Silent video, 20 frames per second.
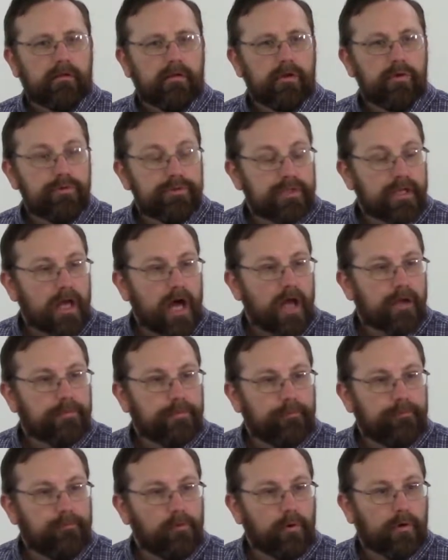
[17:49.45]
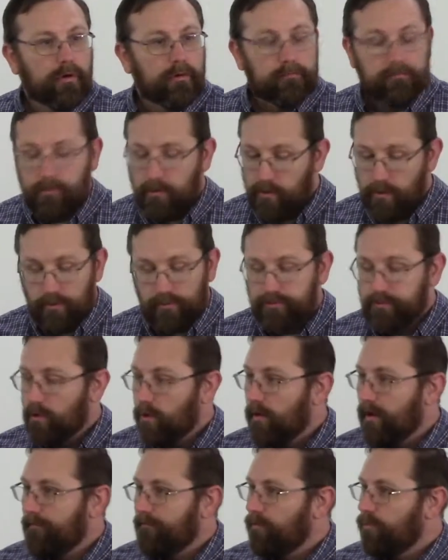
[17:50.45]
Who's the gospel for?
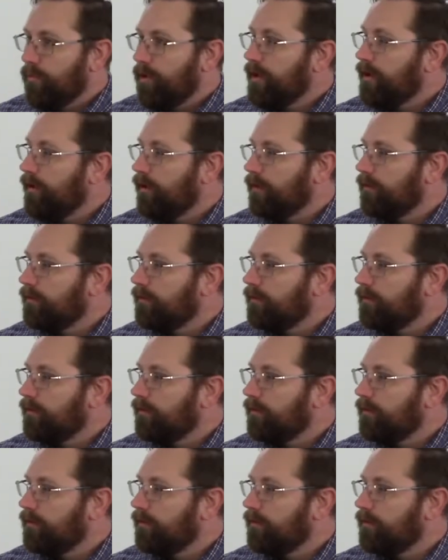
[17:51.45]
Whosoever will.